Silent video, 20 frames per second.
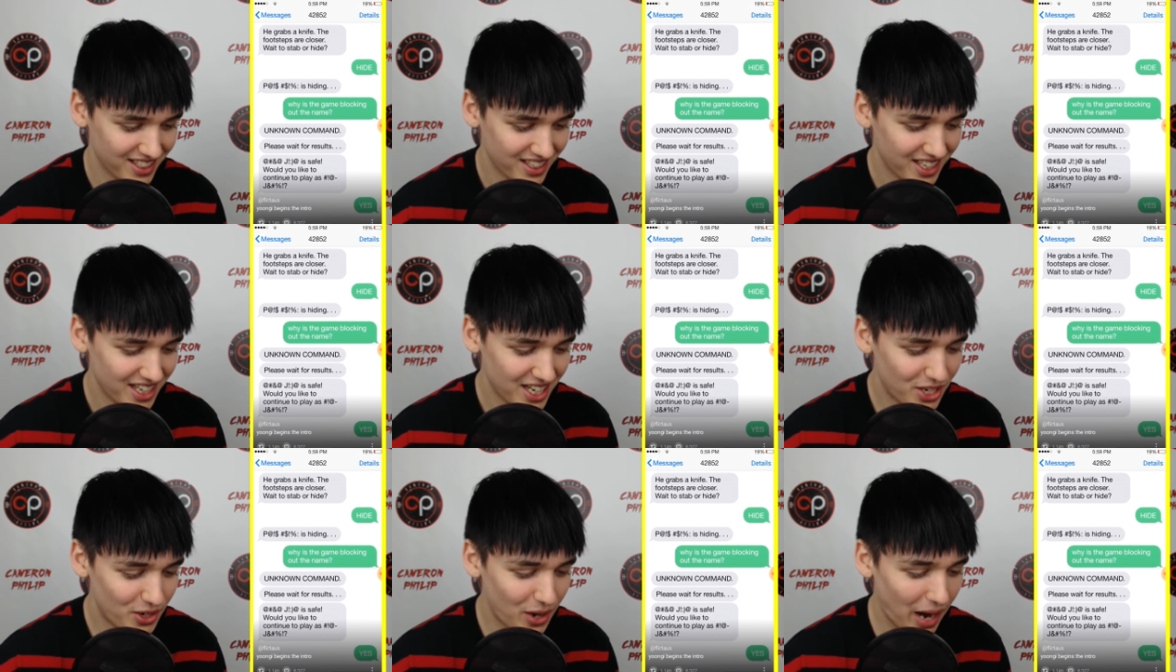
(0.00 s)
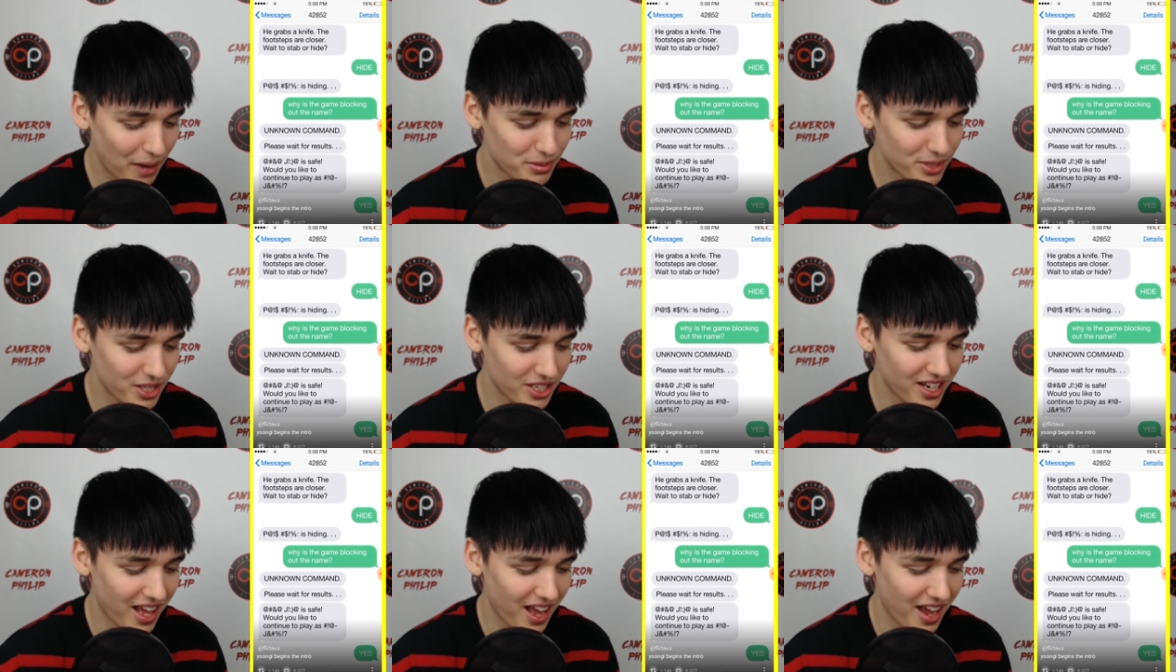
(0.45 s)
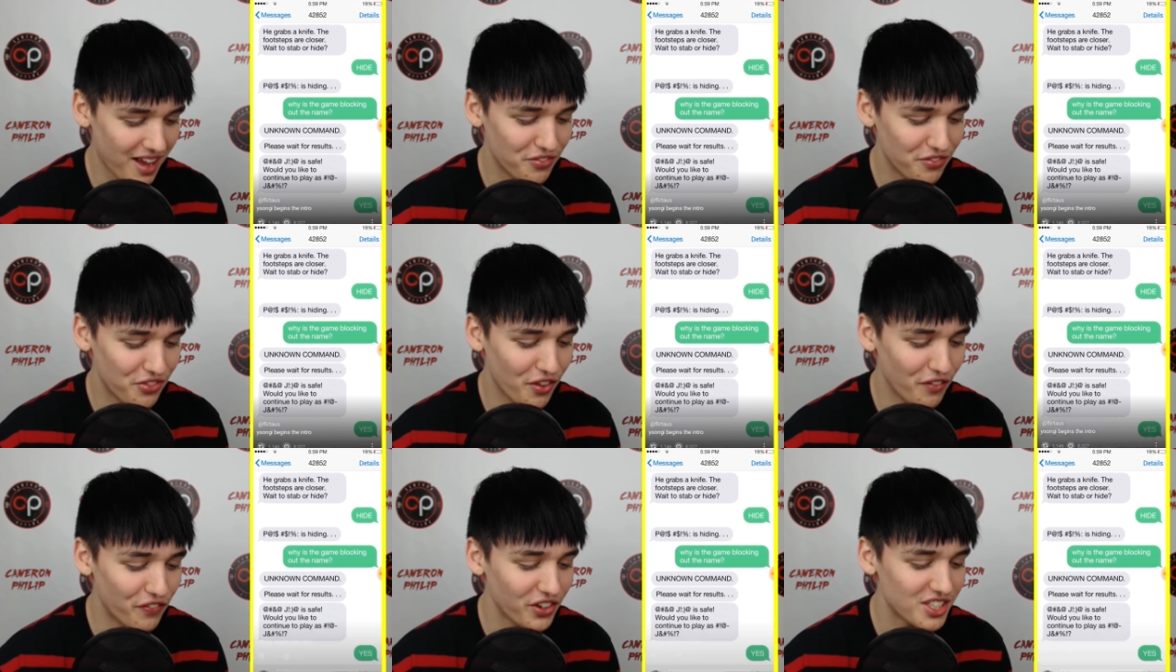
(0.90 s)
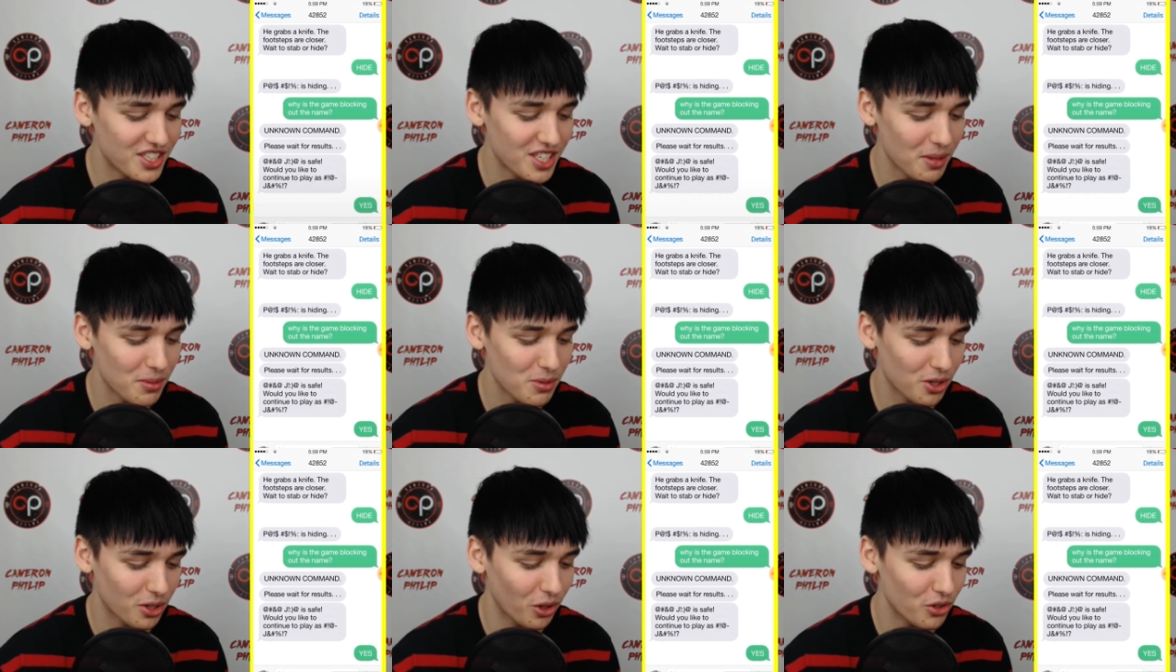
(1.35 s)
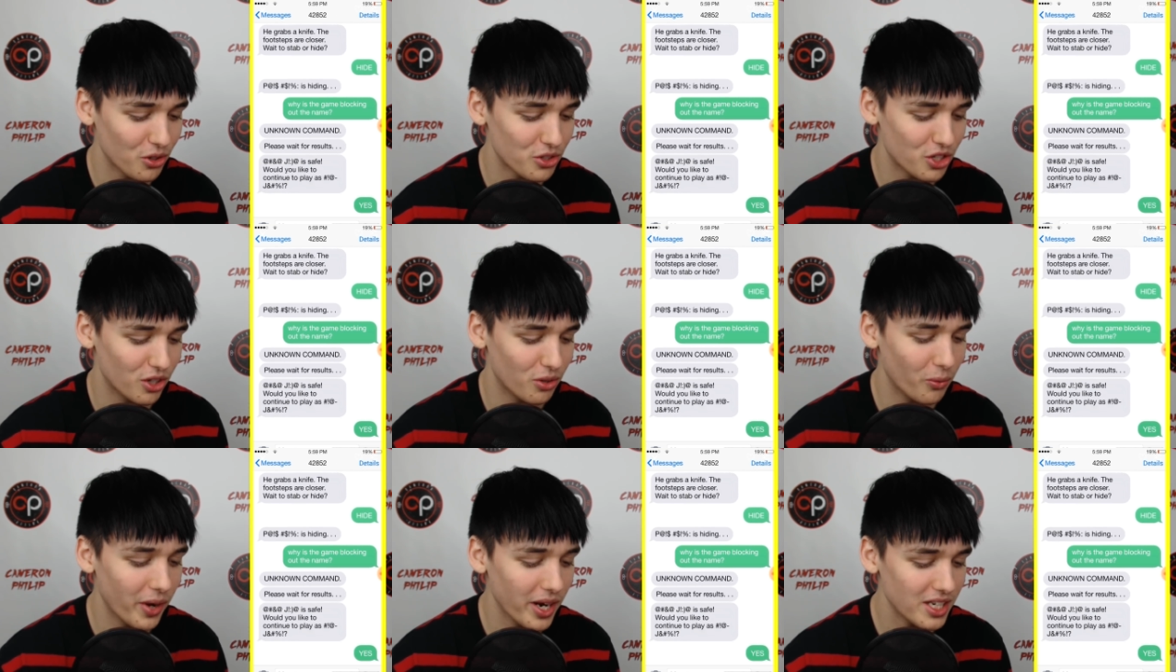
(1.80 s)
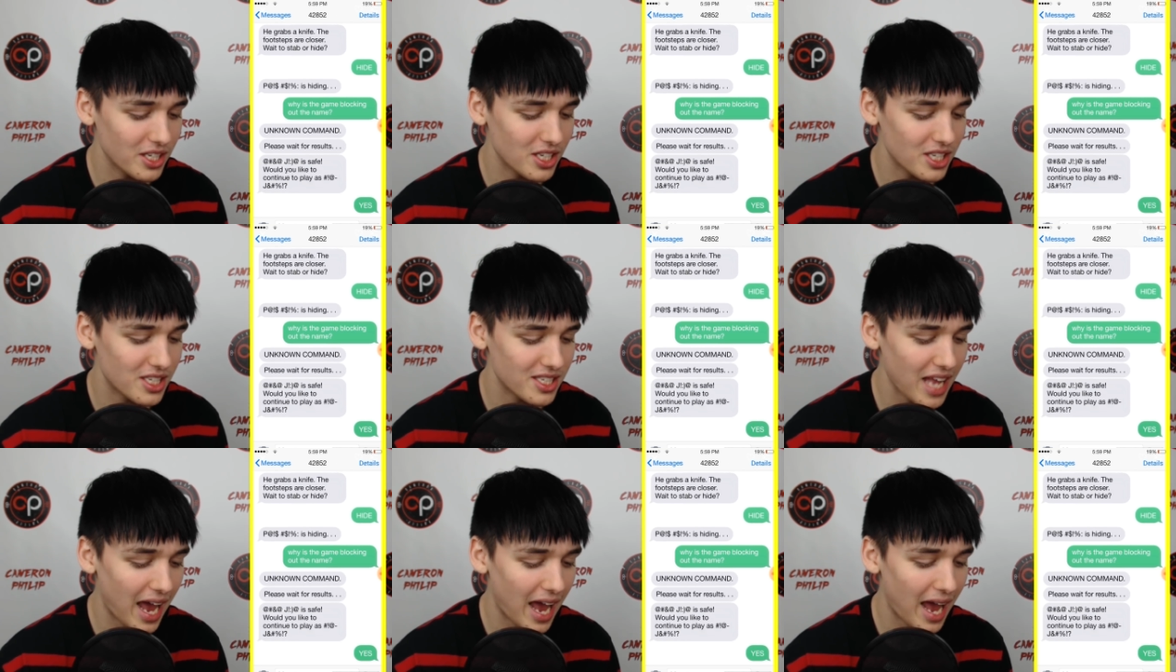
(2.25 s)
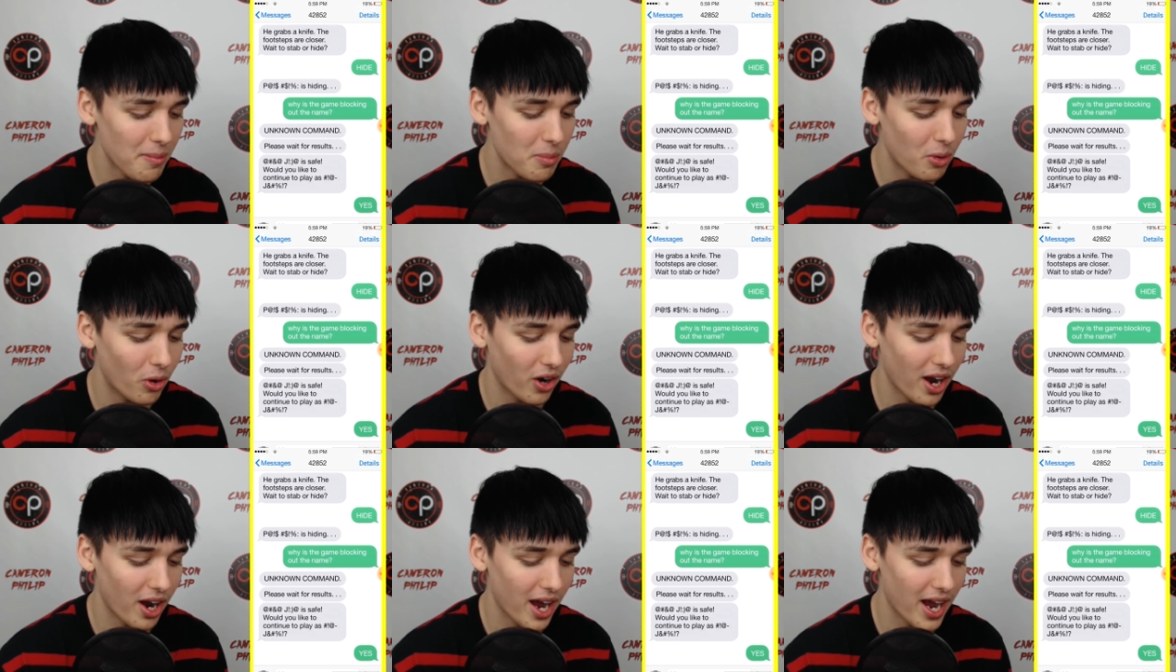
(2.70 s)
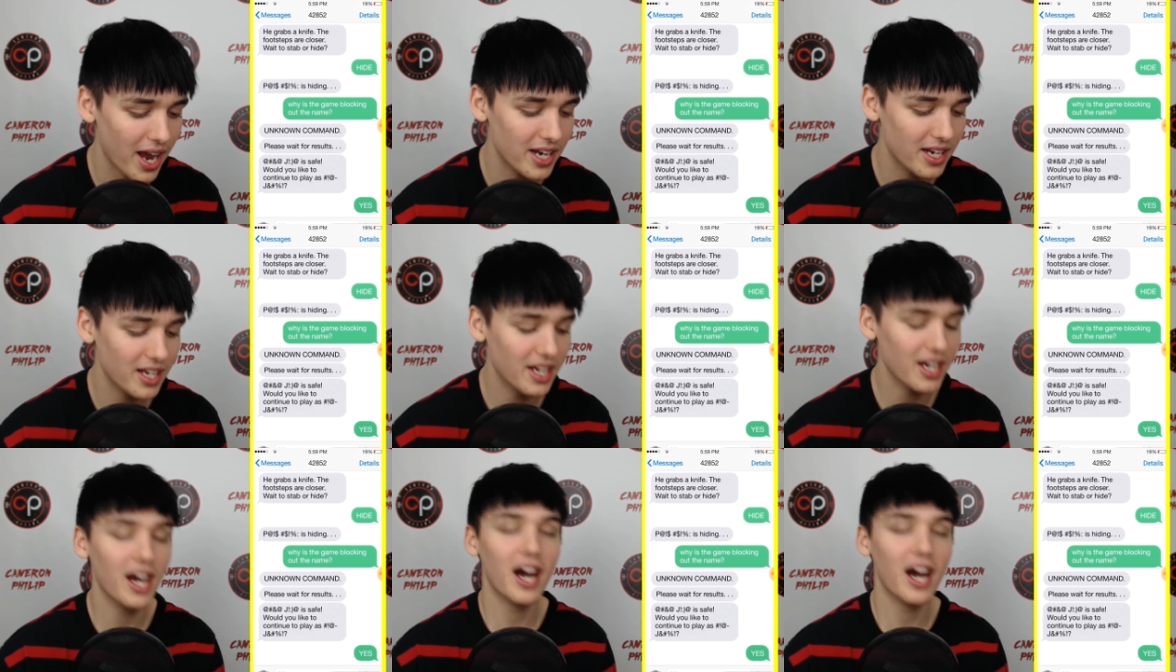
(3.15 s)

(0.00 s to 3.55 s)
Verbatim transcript: He grabs a knife. The footsteps are closer. Wait to stab or hide.